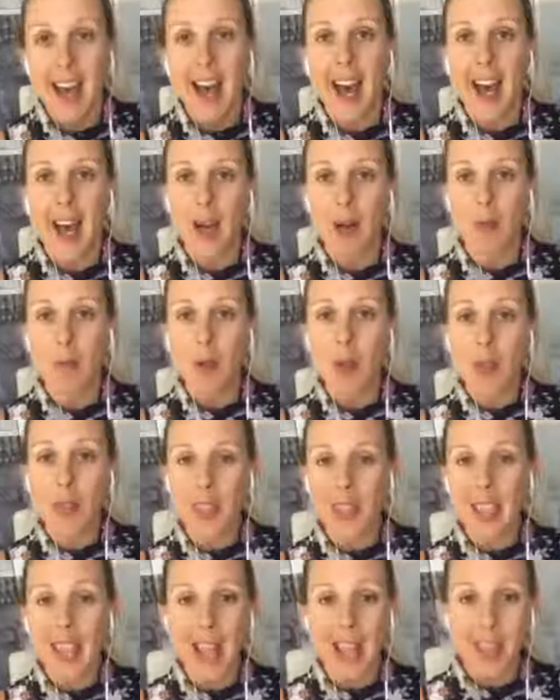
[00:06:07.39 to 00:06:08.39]

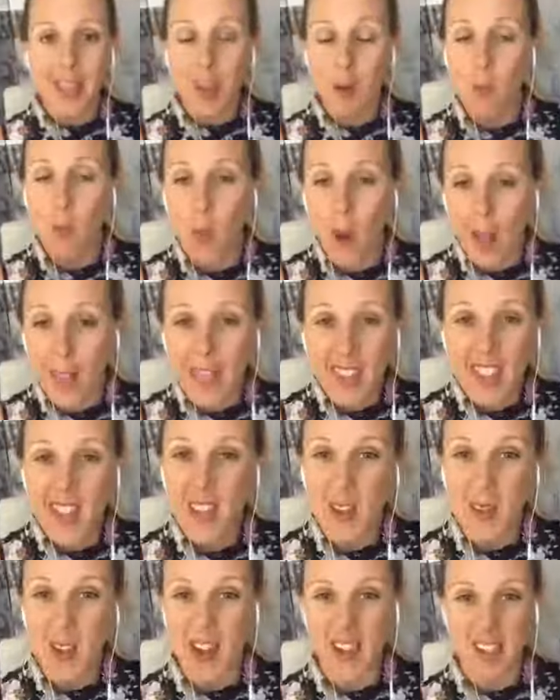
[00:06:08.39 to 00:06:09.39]
The one that
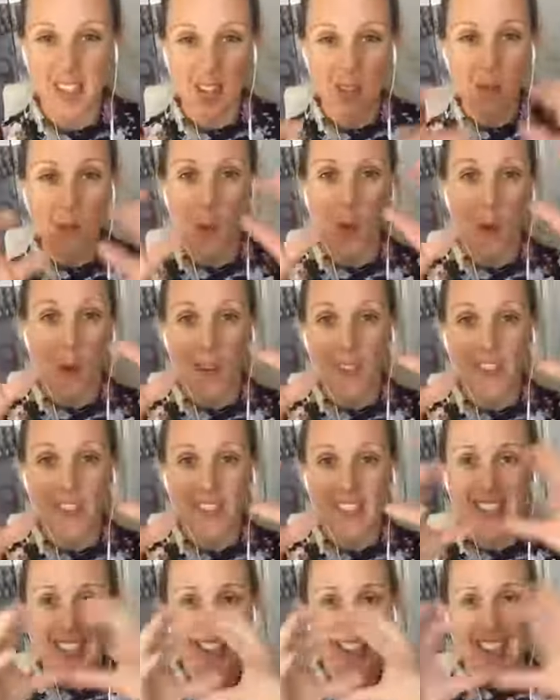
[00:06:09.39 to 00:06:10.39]
you actually
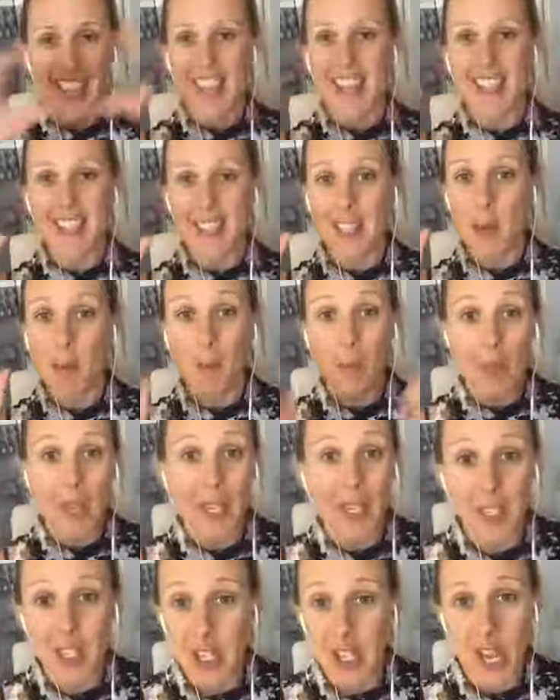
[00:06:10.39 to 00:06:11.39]
want is the
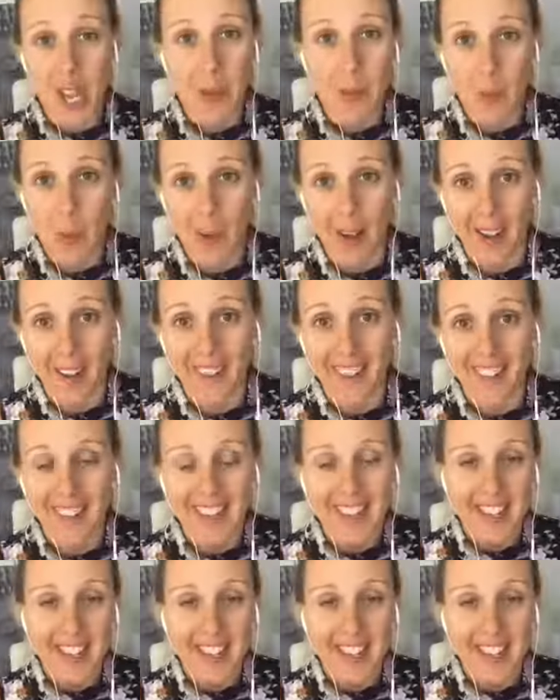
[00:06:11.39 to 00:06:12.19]
big cheap one.